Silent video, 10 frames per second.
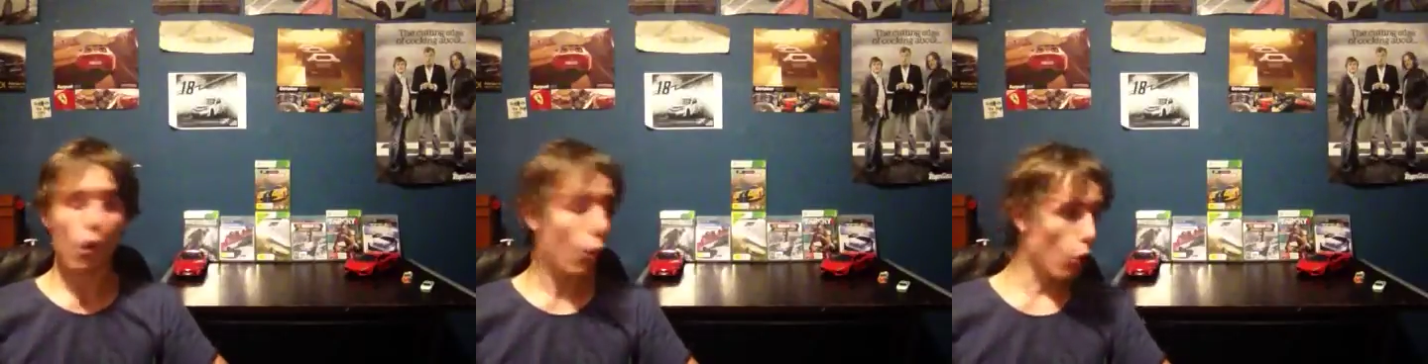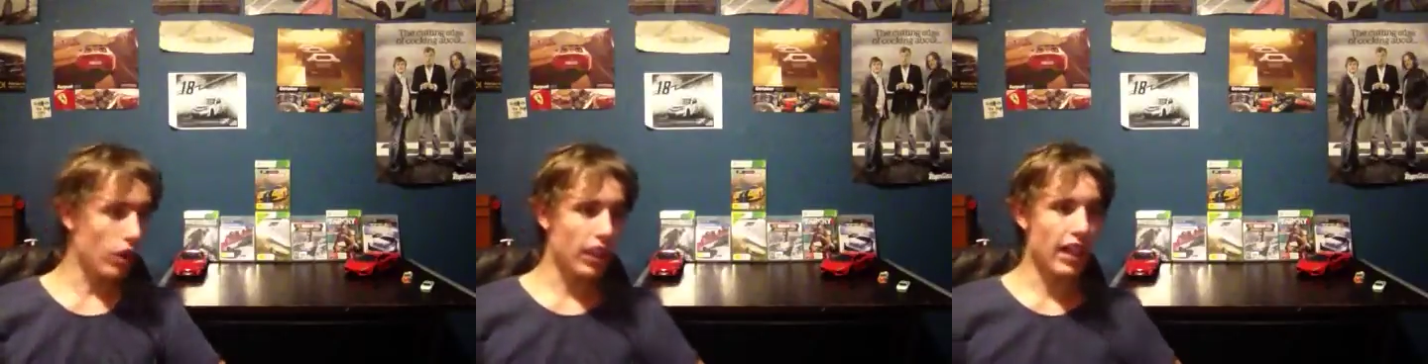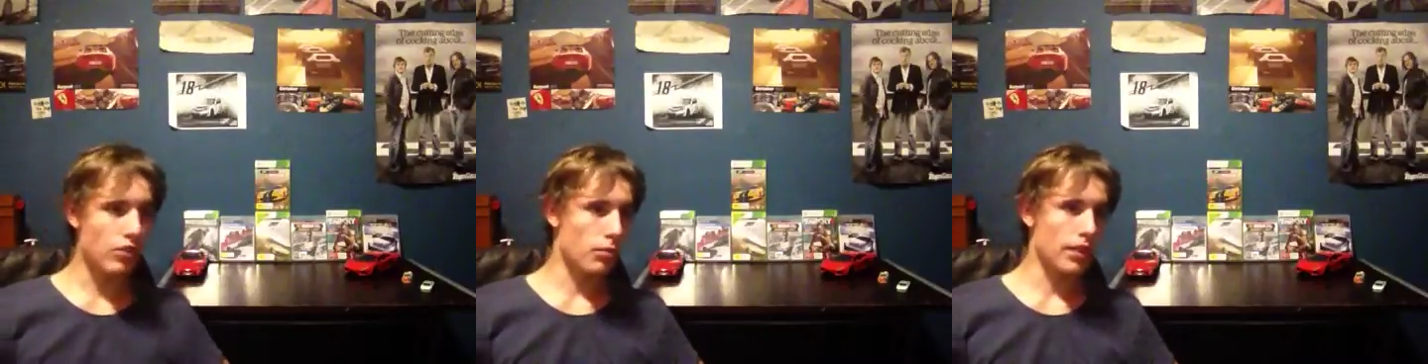all the
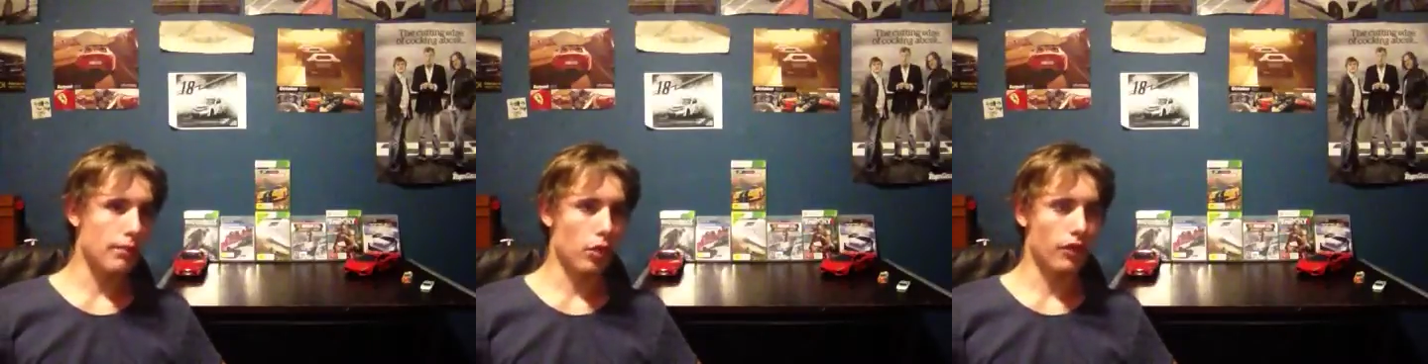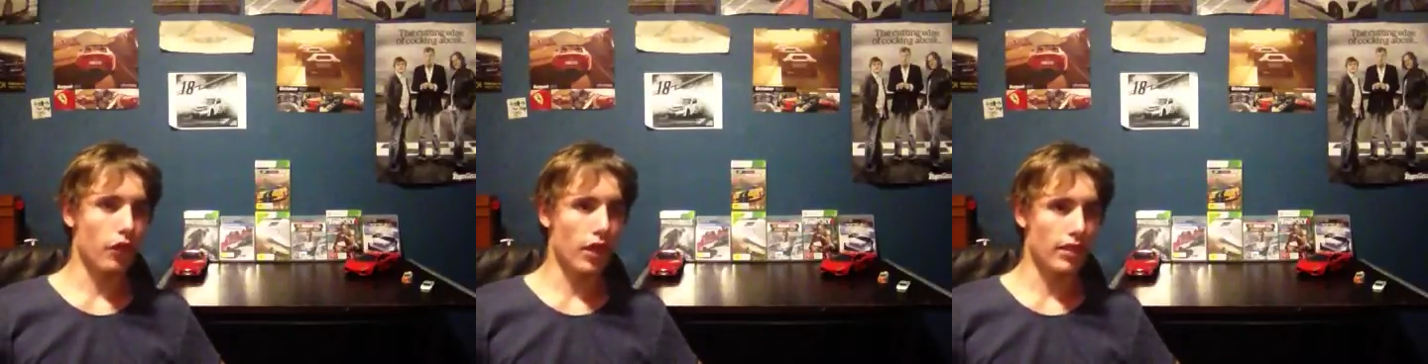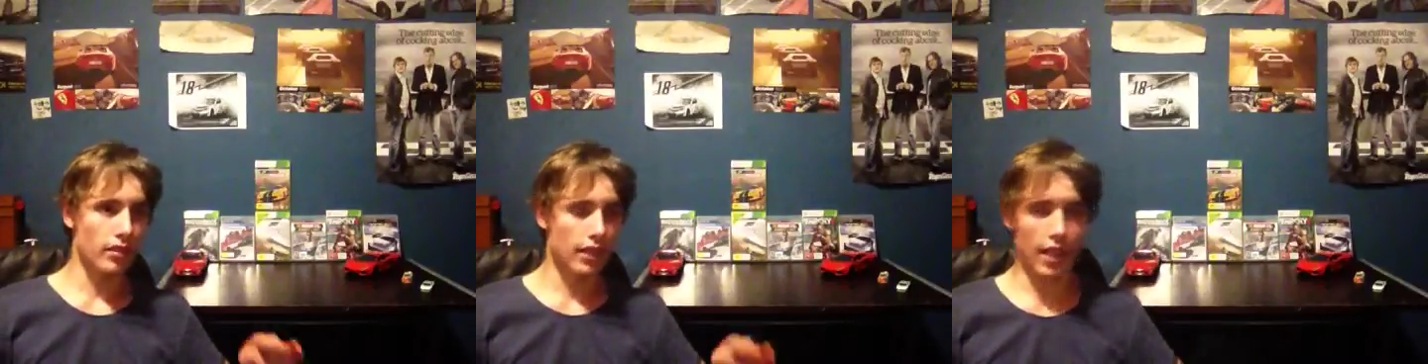cars will be modified
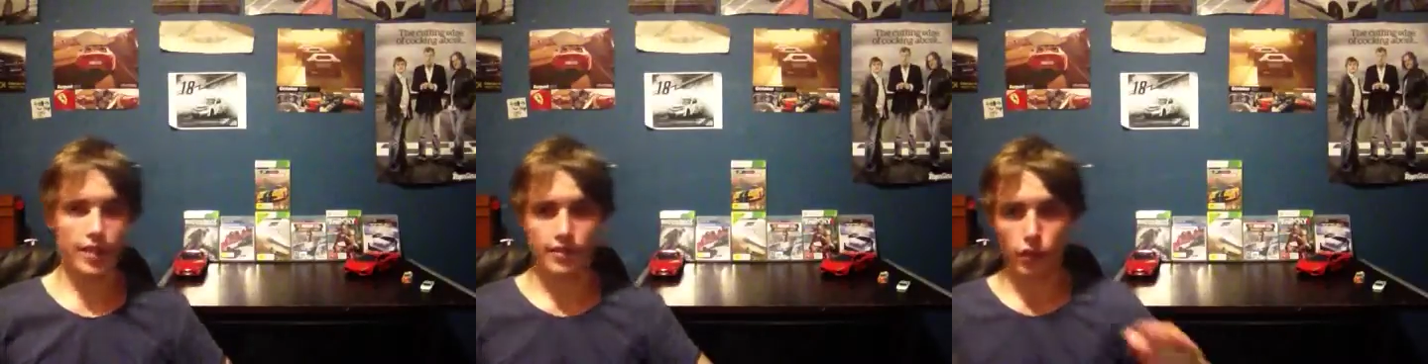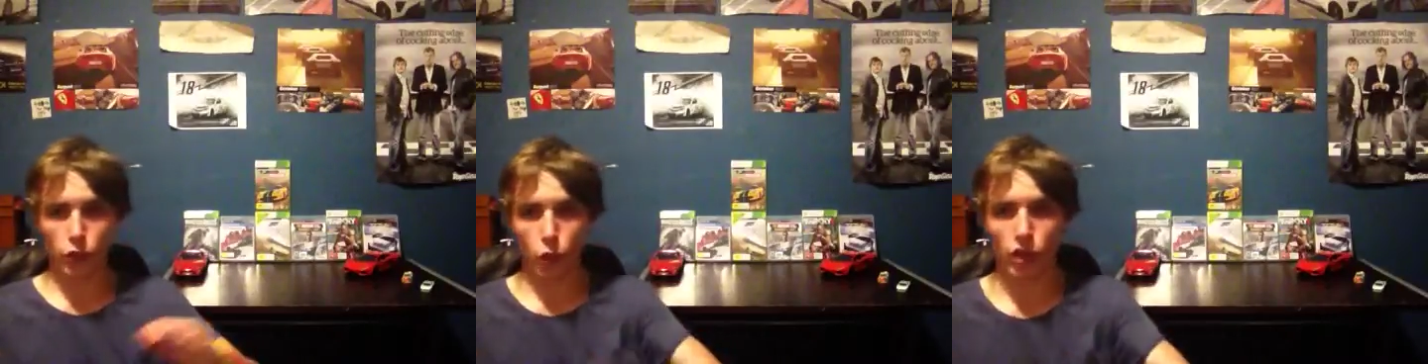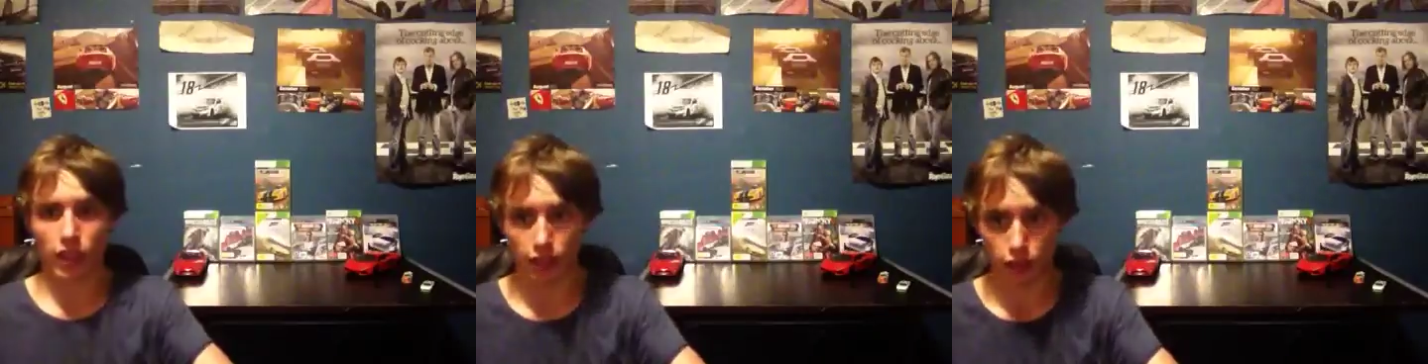cars that your
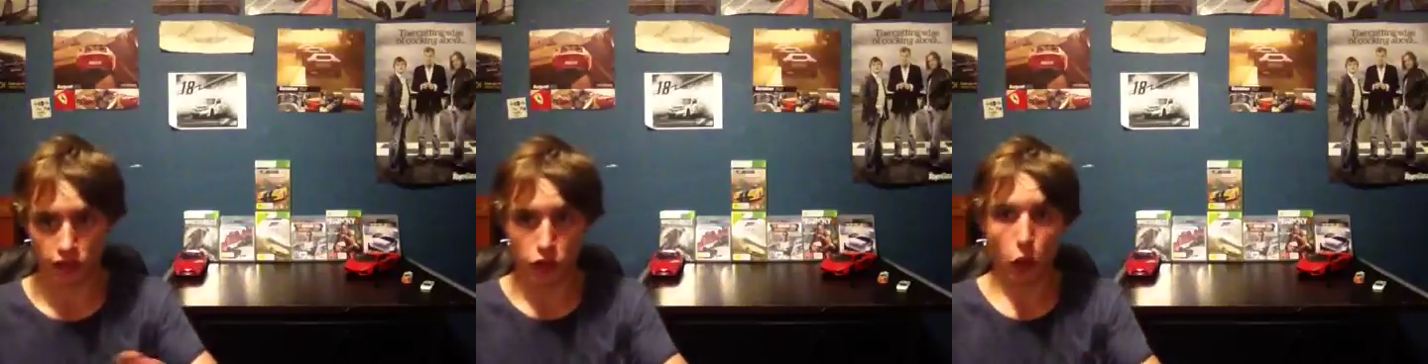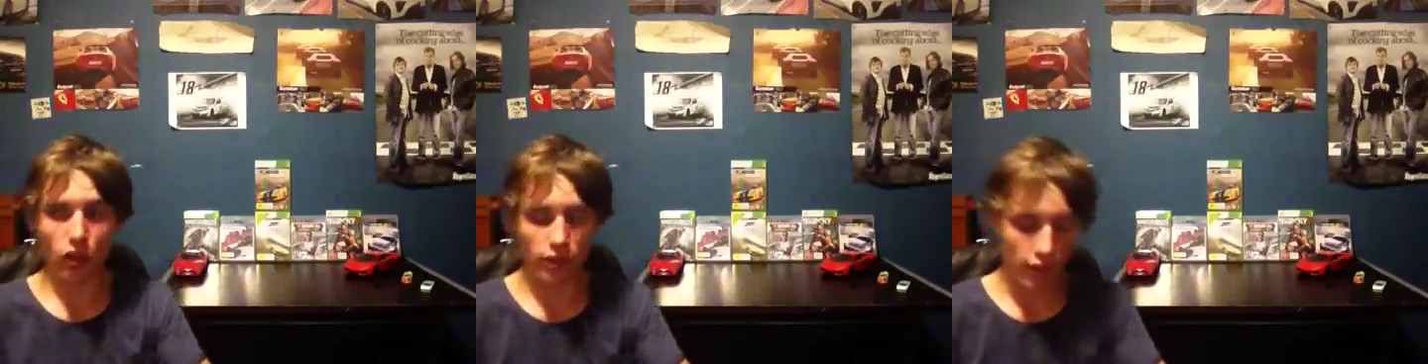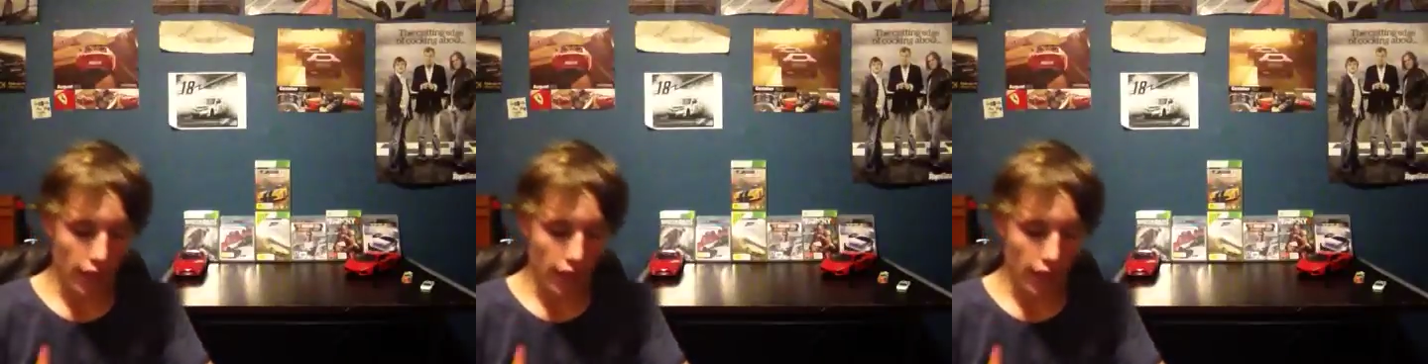stock